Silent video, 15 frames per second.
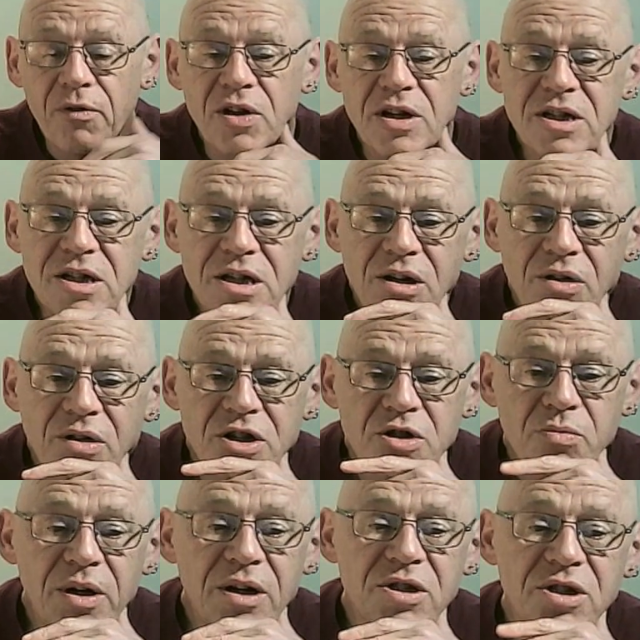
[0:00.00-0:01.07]
of this series,
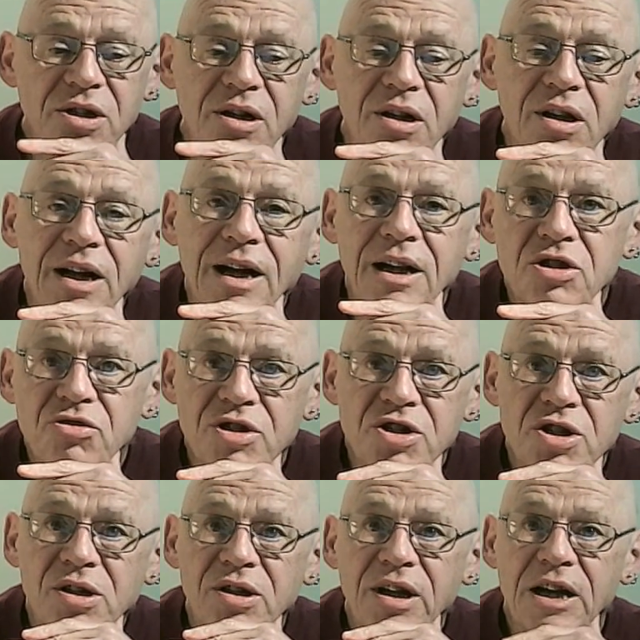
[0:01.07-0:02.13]
we considered the
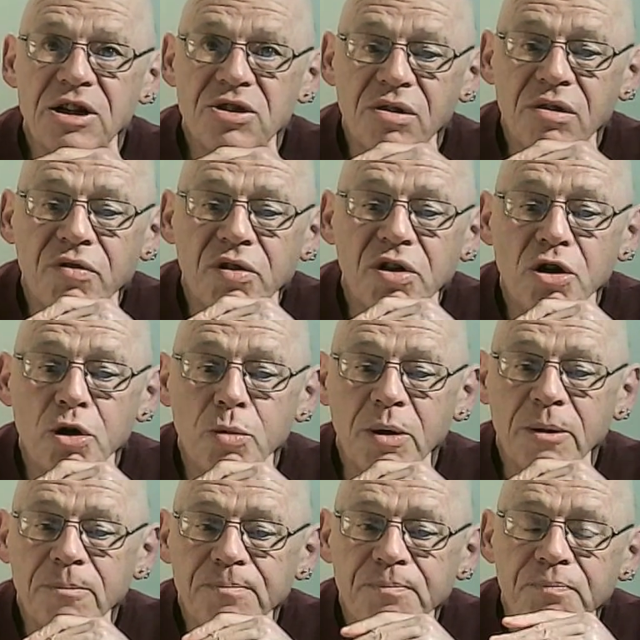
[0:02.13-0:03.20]
altritional nature of the
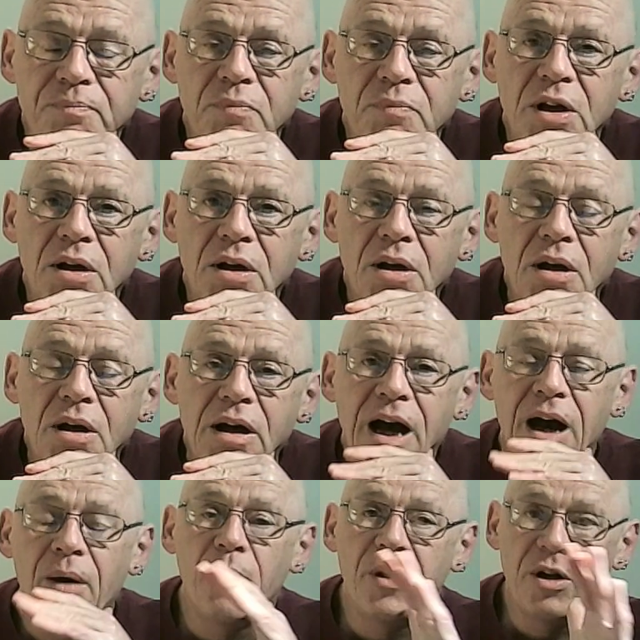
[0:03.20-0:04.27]
human.
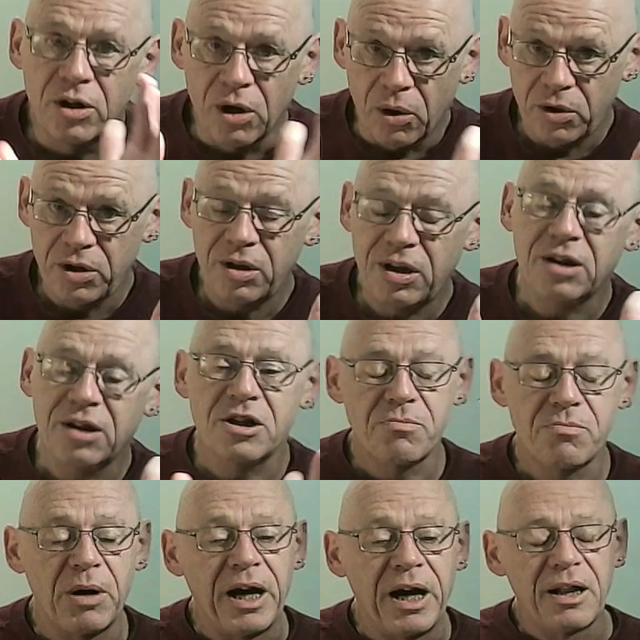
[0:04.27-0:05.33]
And we noted that there's
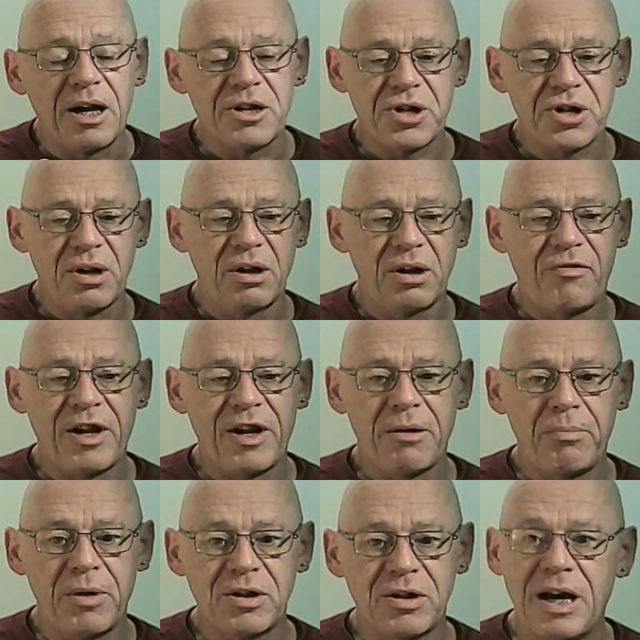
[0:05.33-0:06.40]
biological
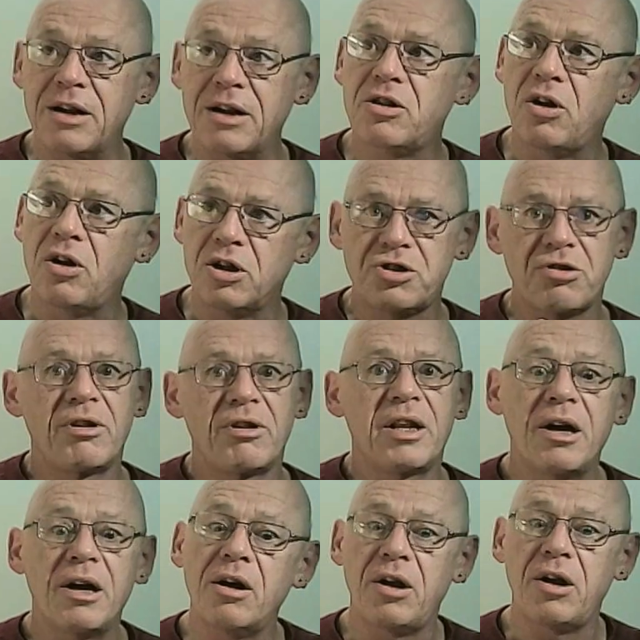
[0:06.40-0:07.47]
development and cultural
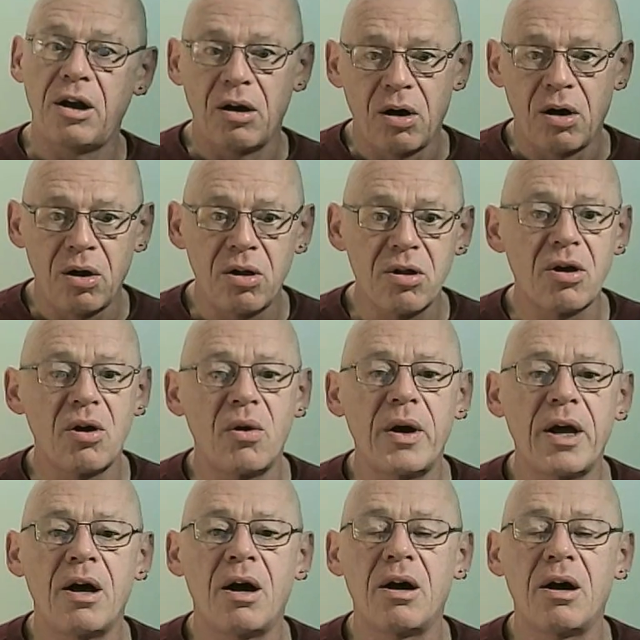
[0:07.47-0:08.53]
learning all
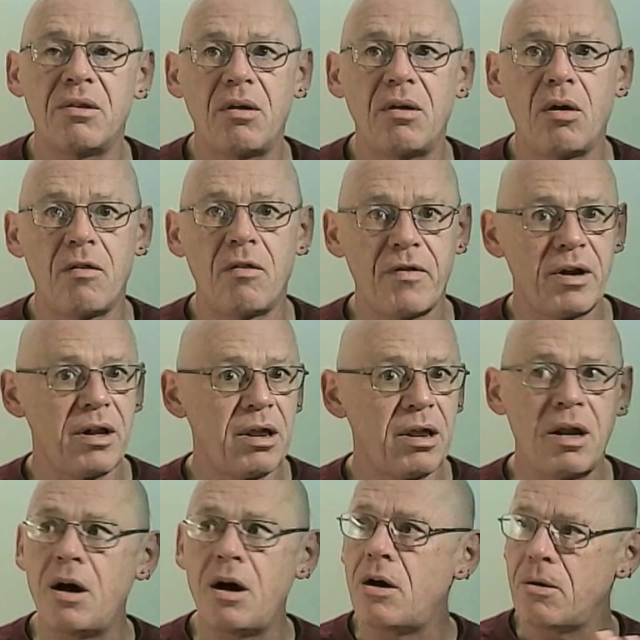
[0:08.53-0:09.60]
going on over a
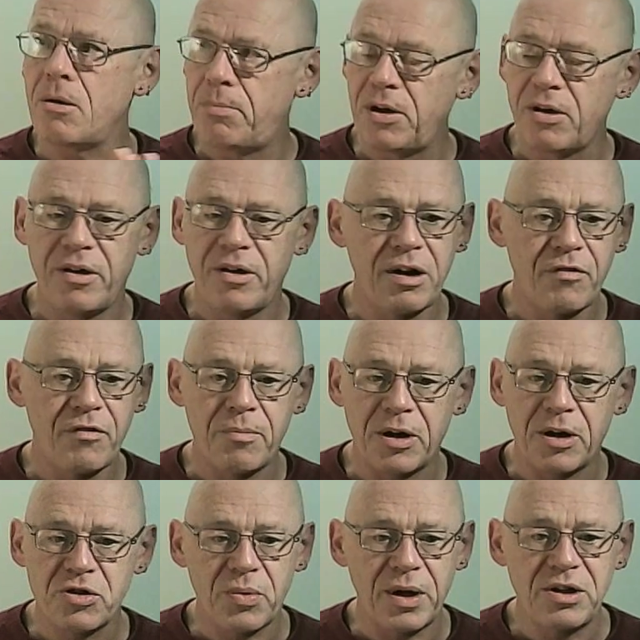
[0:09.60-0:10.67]
long period of
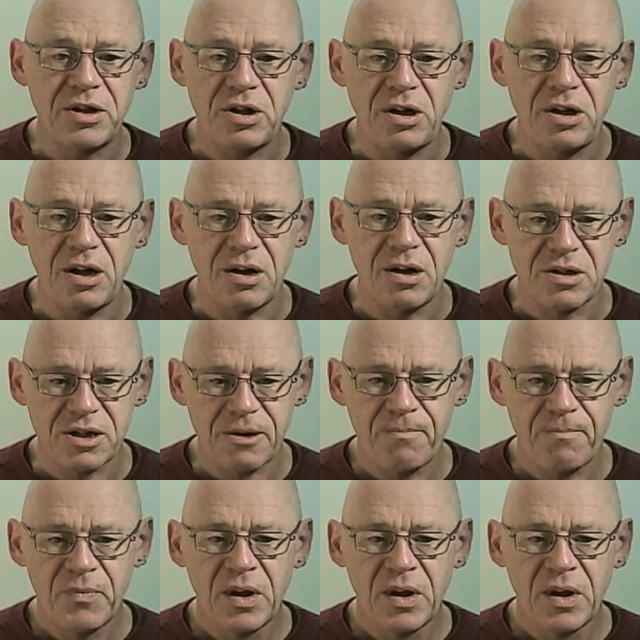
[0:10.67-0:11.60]
about 20 years.